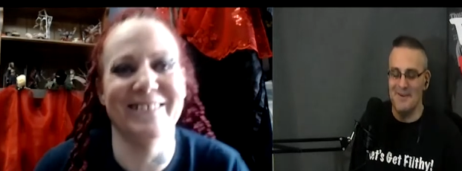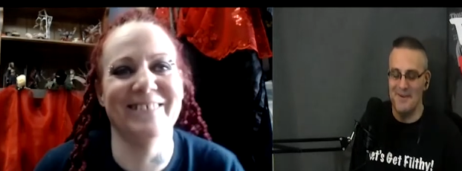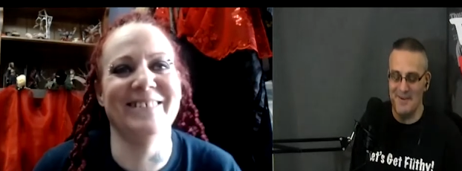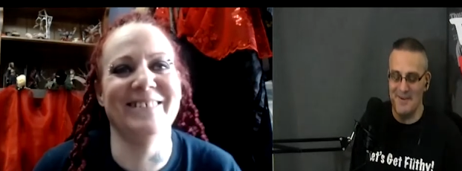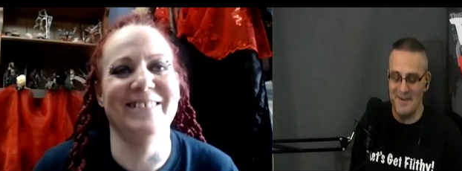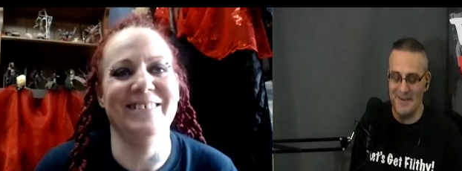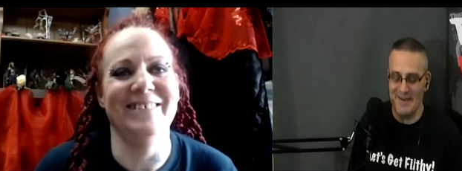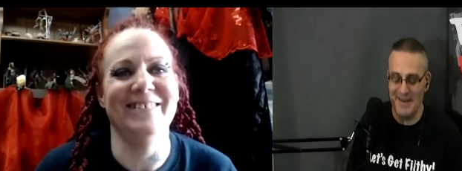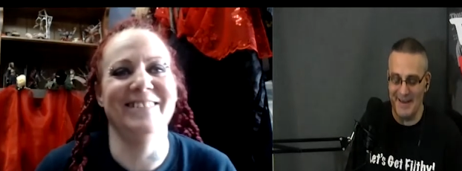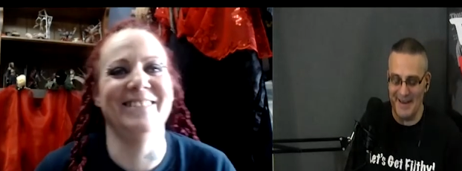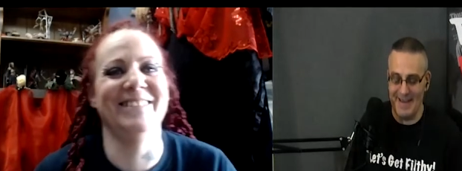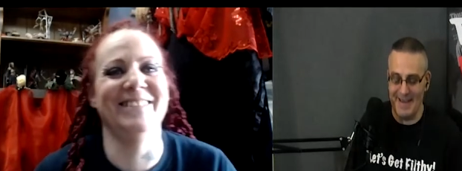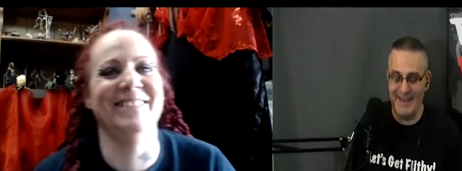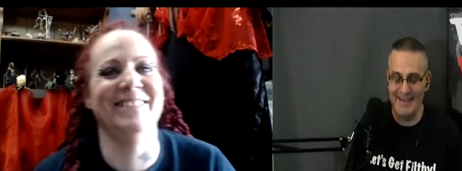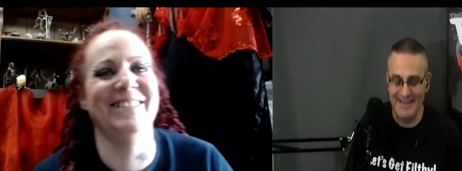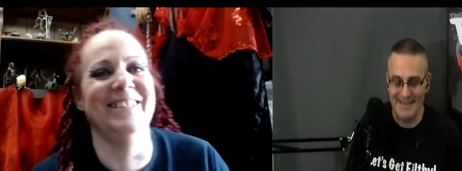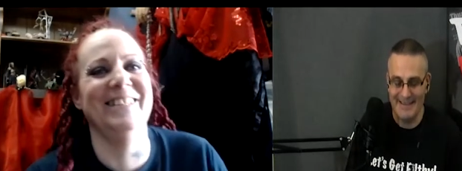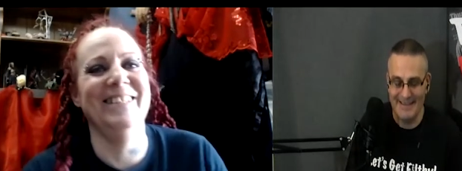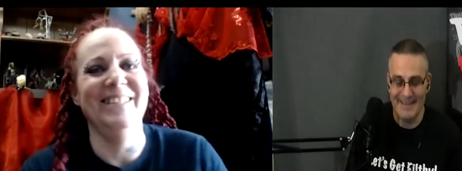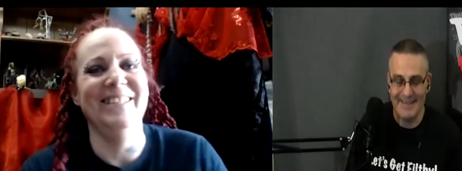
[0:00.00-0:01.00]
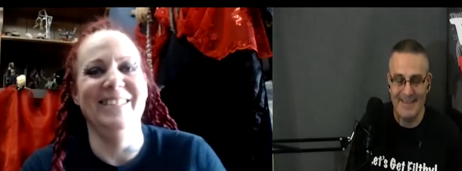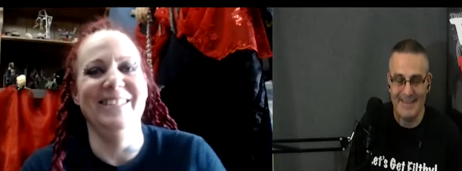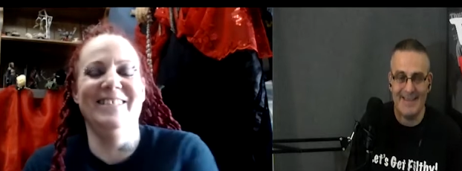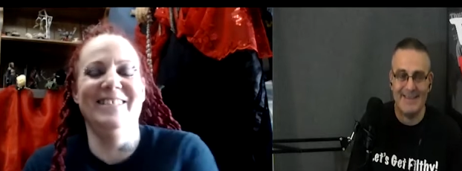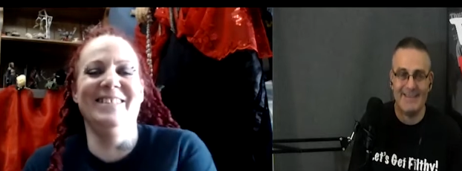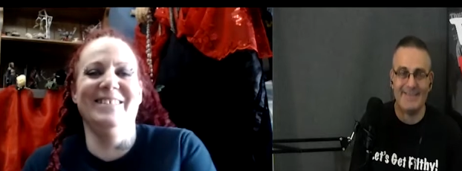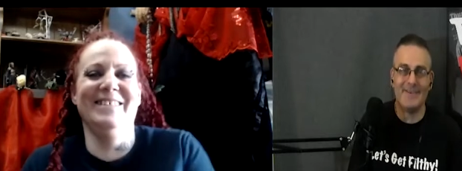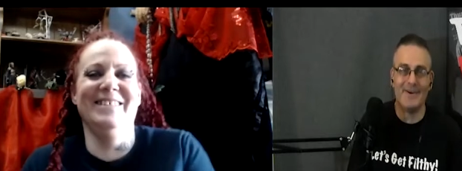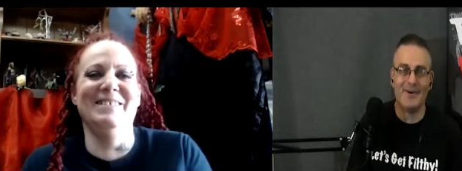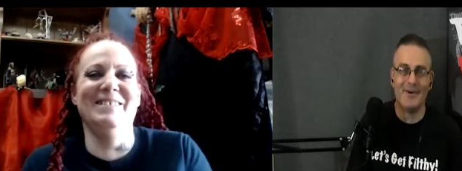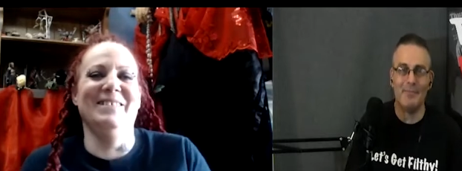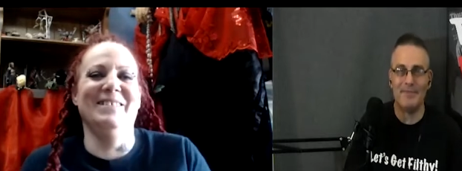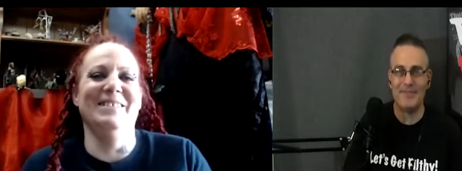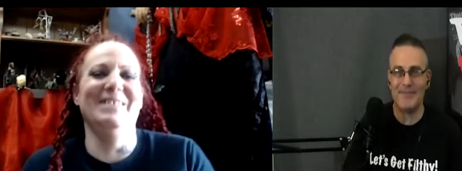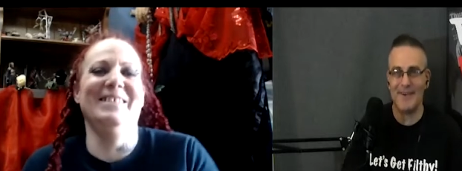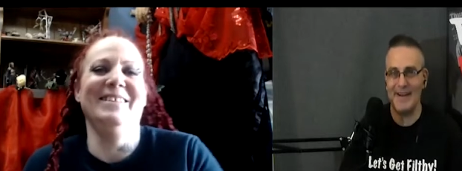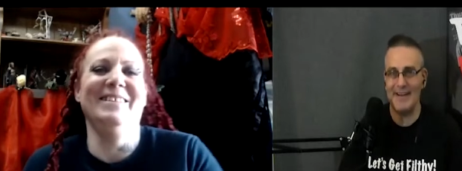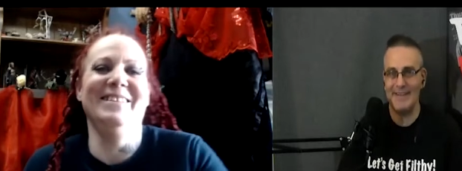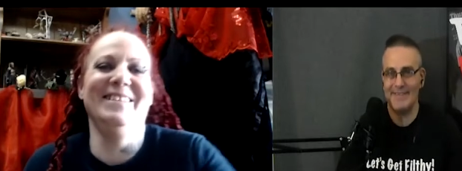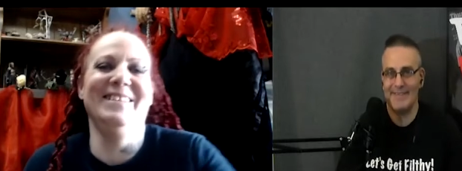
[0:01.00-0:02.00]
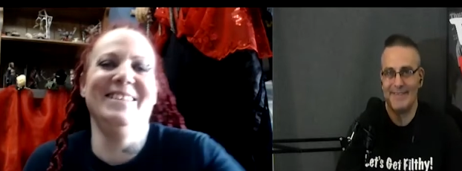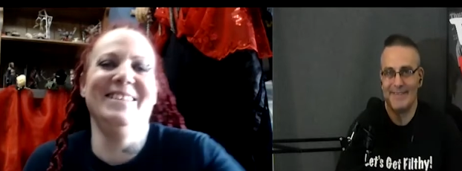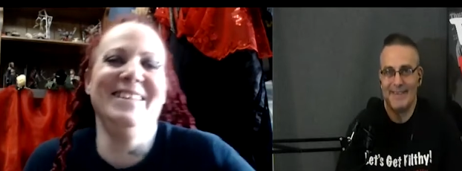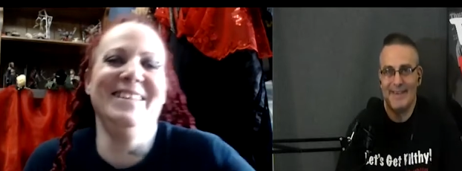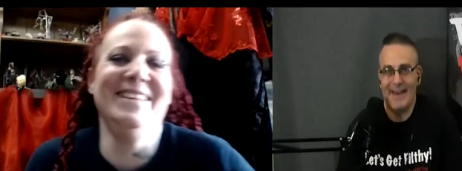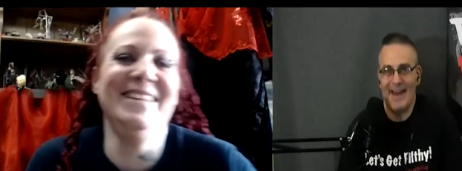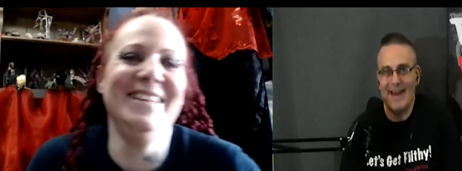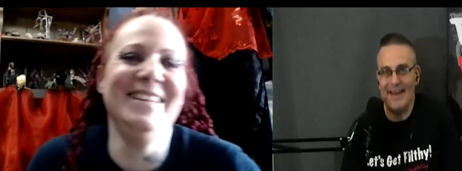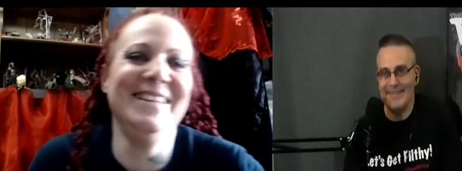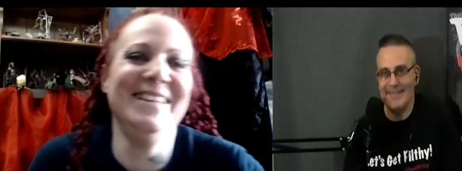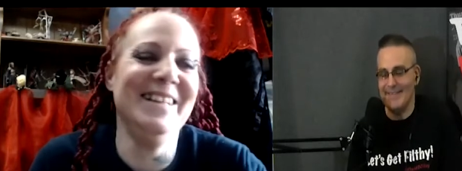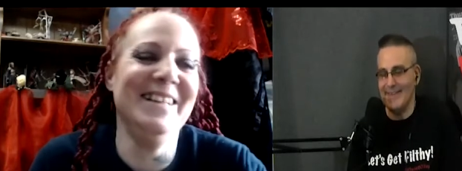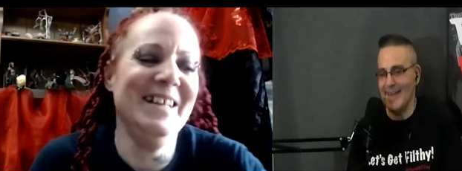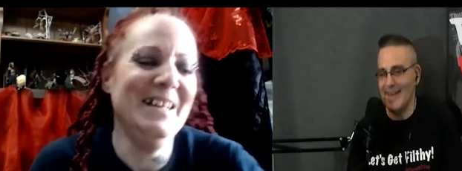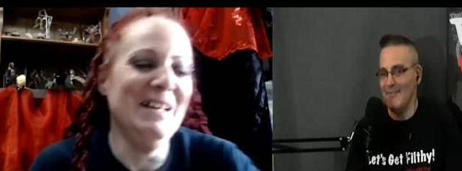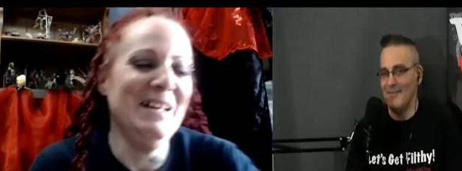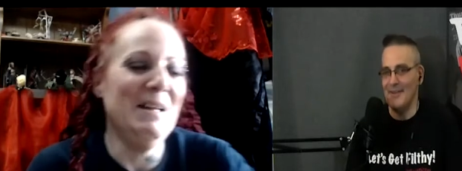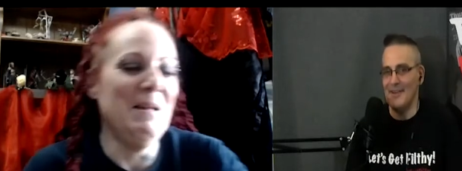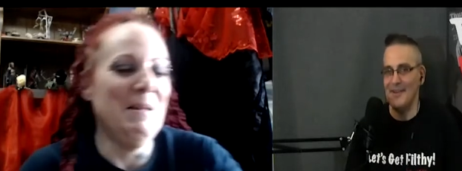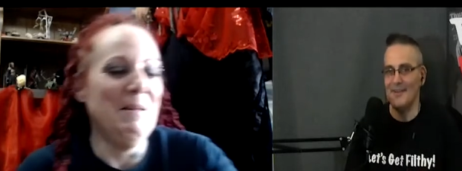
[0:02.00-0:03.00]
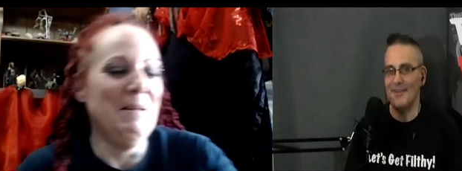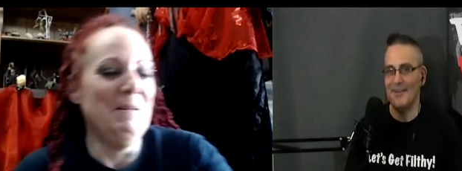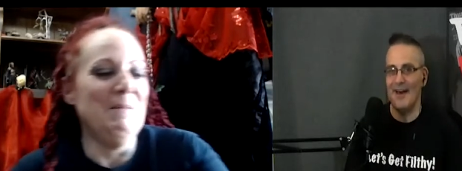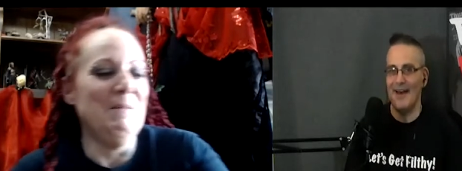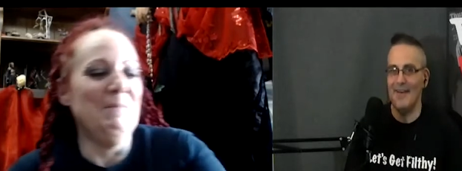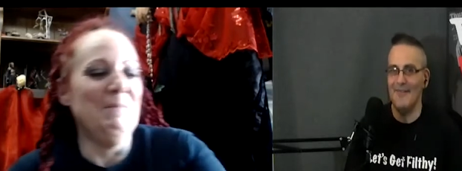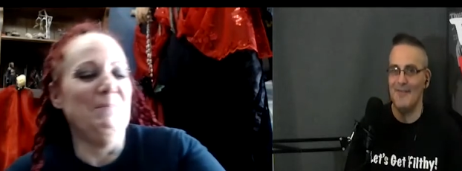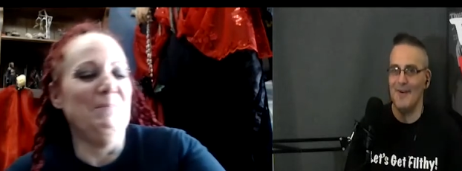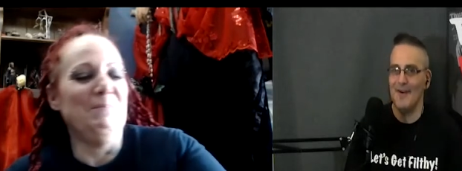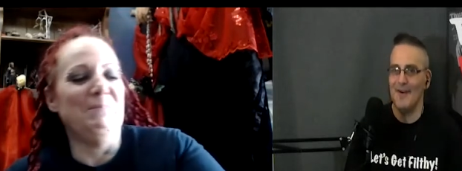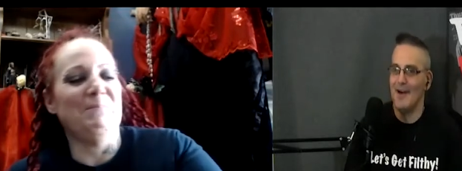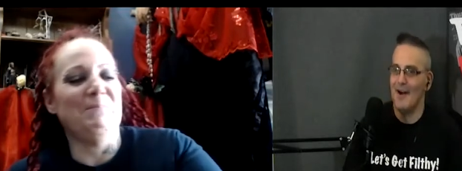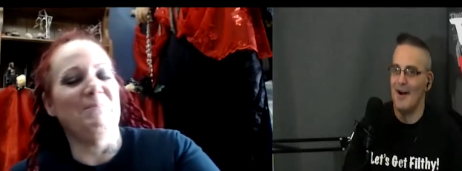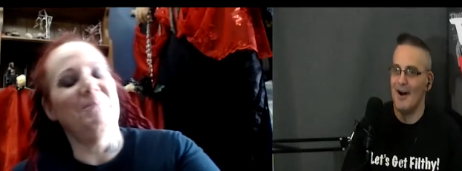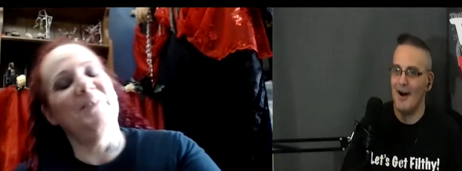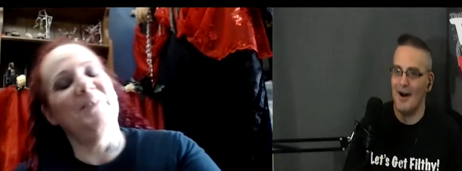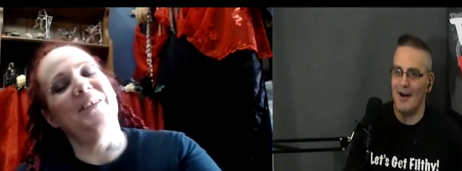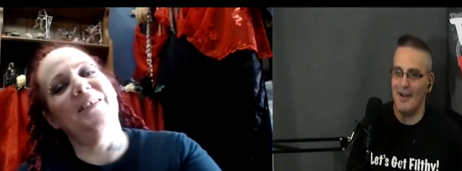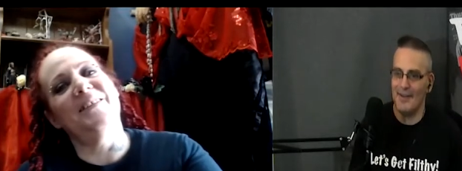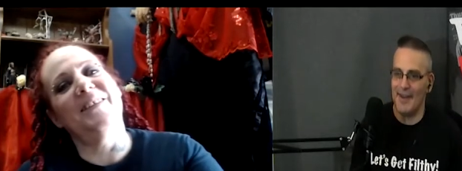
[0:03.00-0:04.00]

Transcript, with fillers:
Speaker 1: okay. So besides cat saving your life, uh,